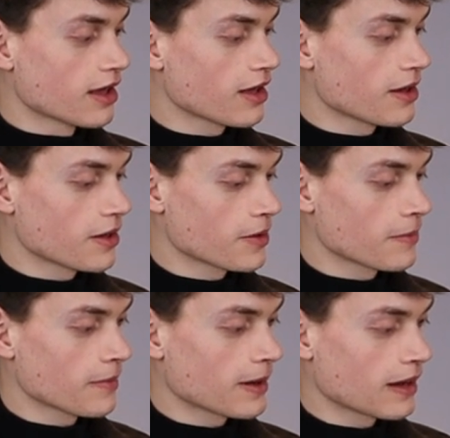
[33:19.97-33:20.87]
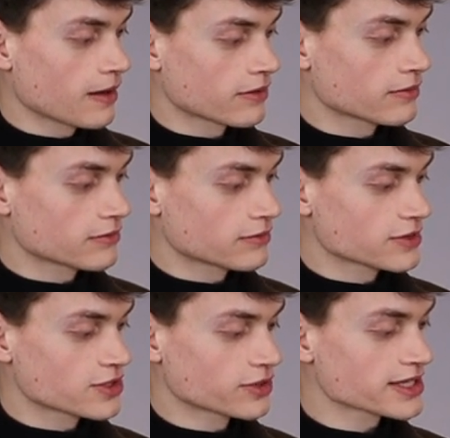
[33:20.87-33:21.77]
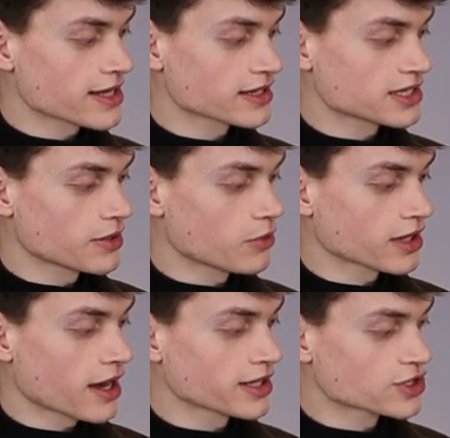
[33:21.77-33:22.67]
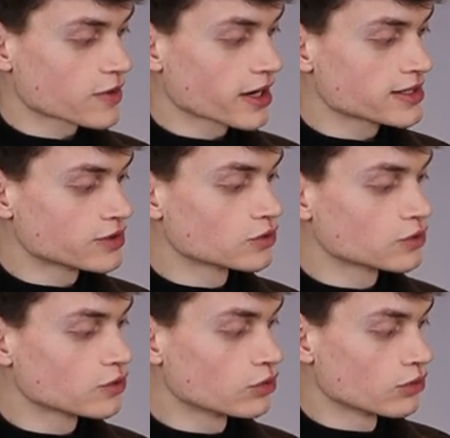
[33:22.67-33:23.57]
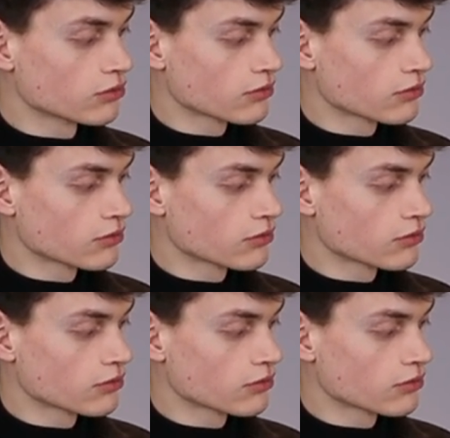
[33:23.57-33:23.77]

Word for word: Um, so that's actually what I try to do